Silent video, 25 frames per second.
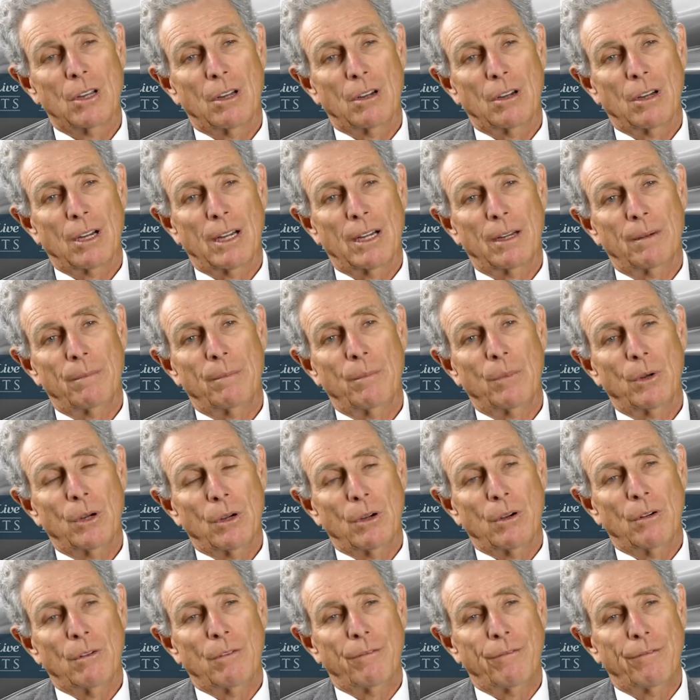um,
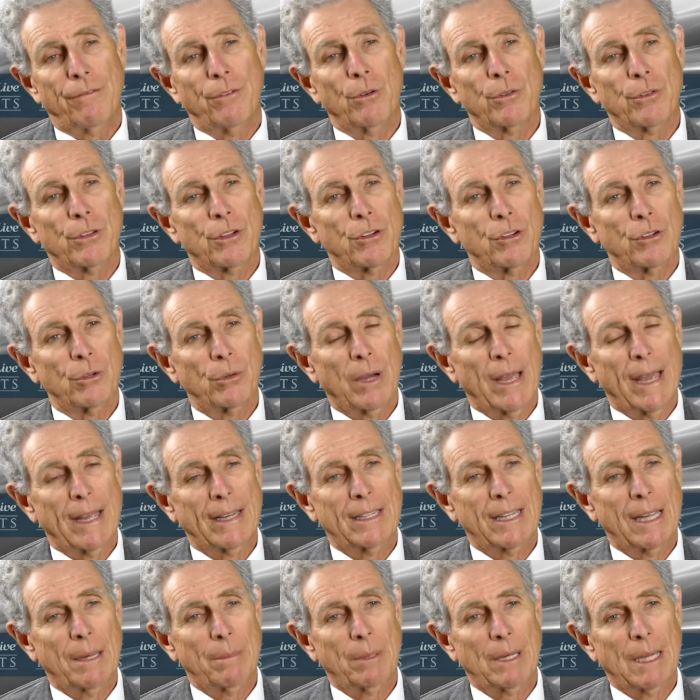for the newer
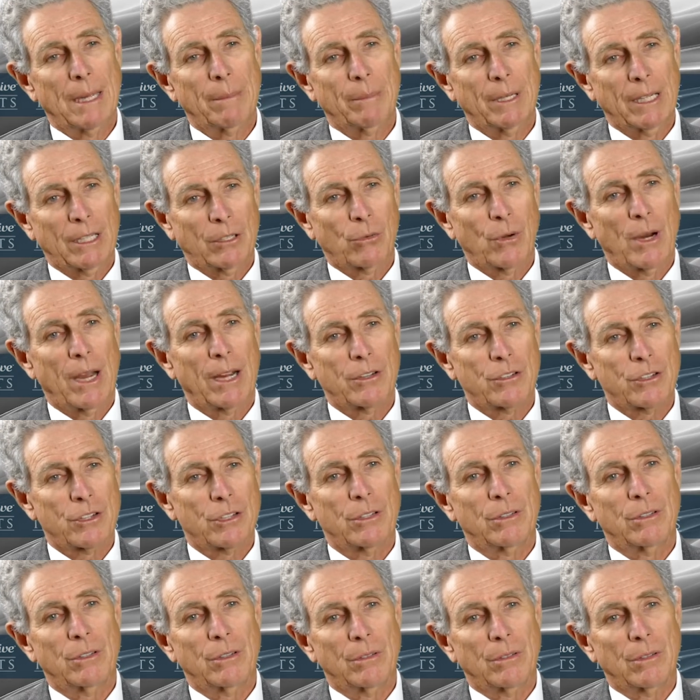anti-epileptic drugs
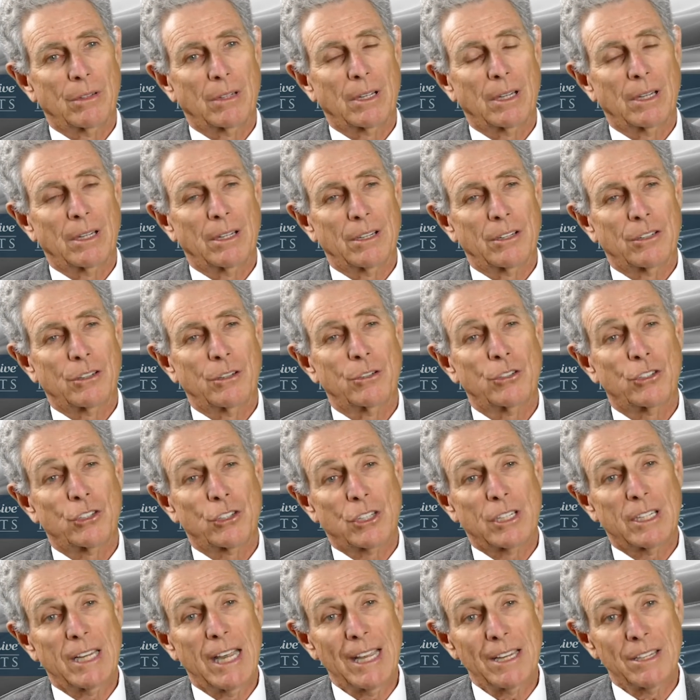to uh, to
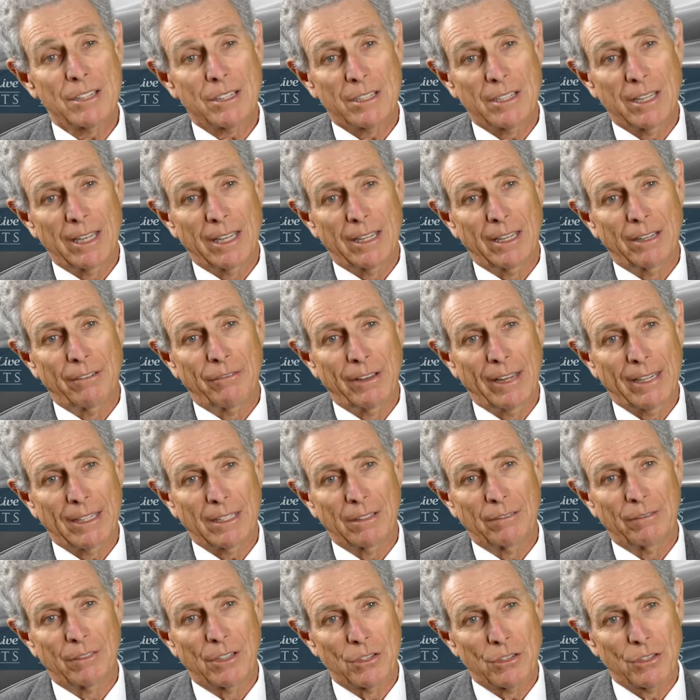test their
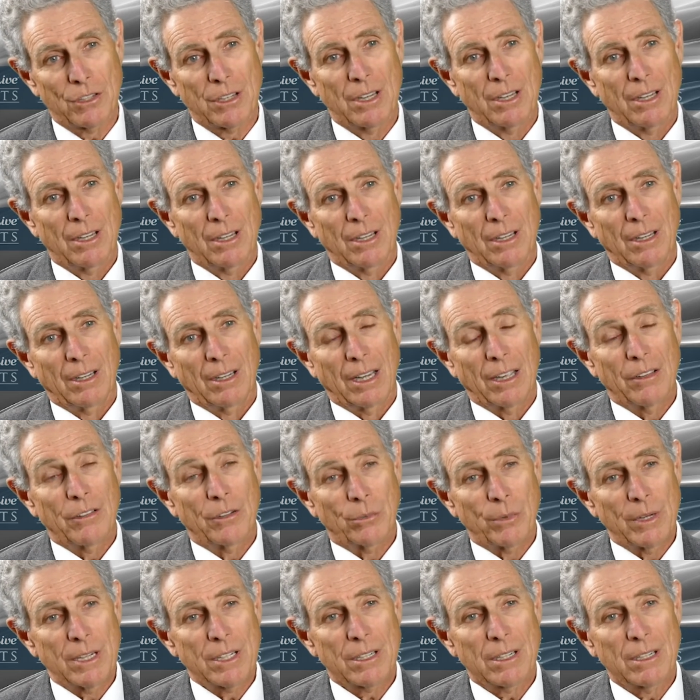effectiveness. And
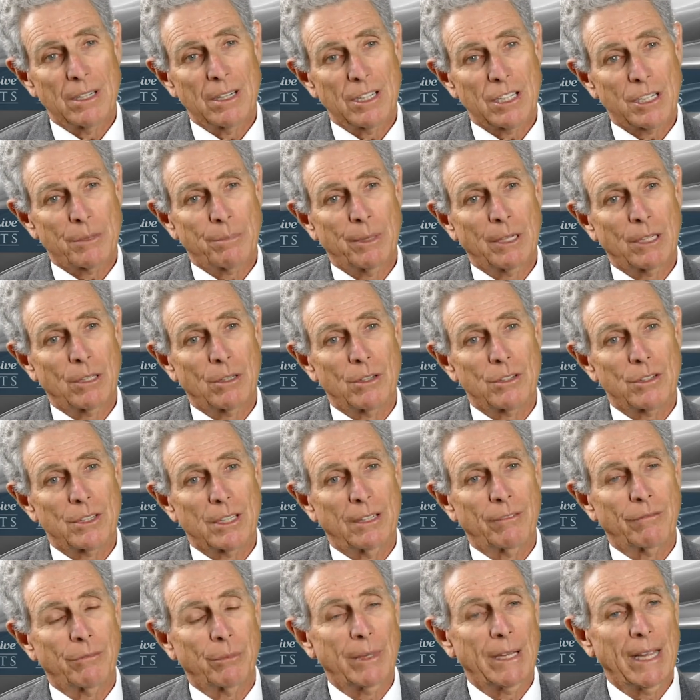the reason is because
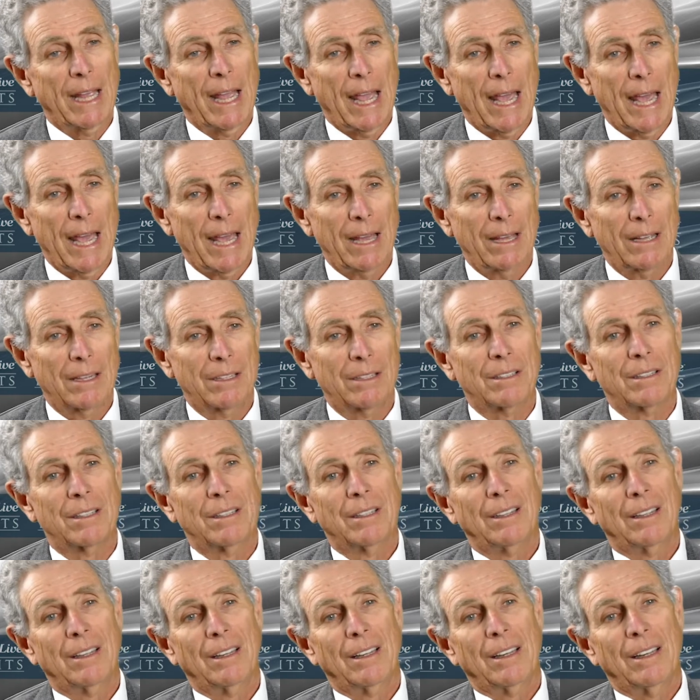if we had
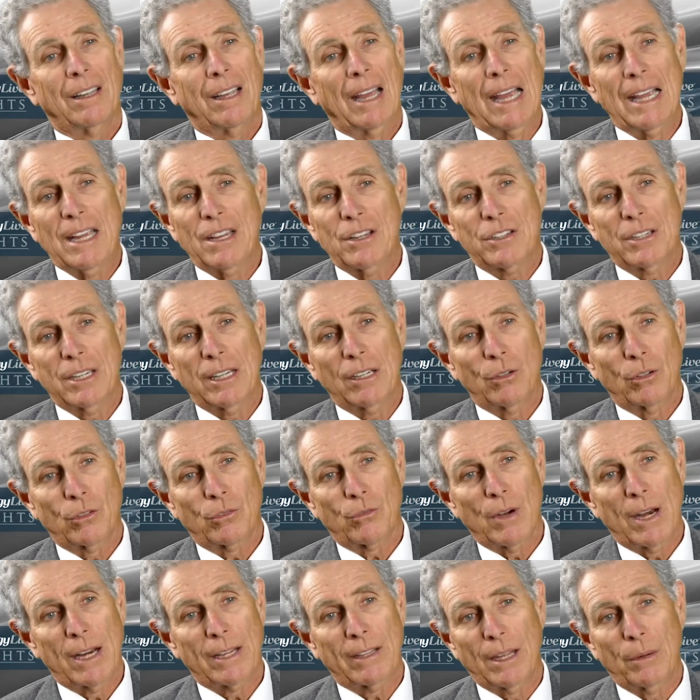a single
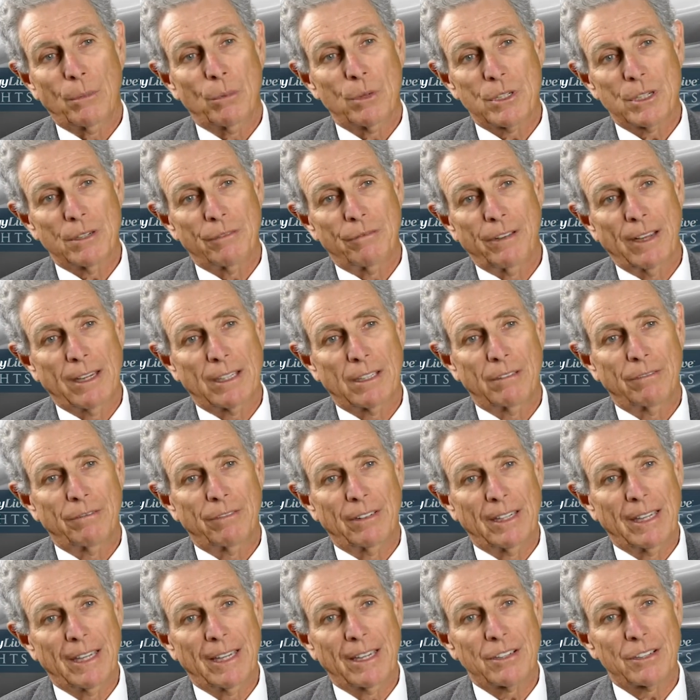drug that was effective
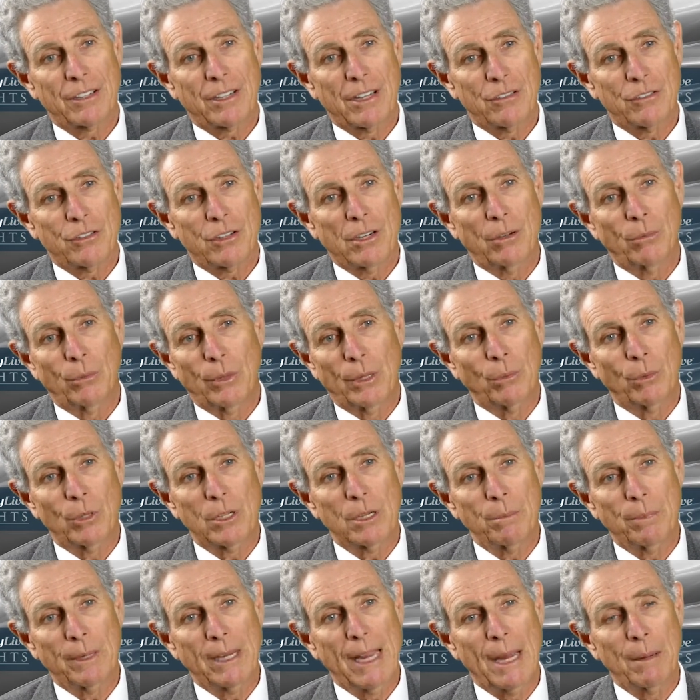for Lennox-Gastaut, we
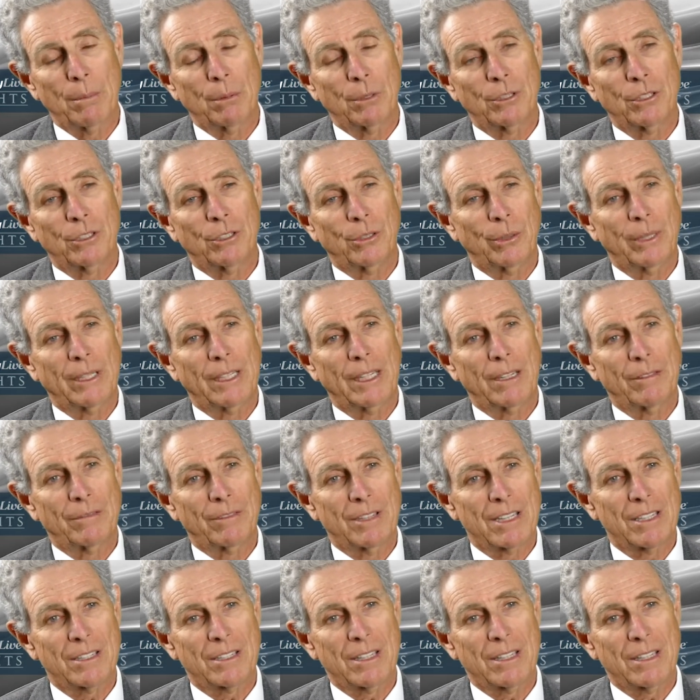wouldn't be able to do any of these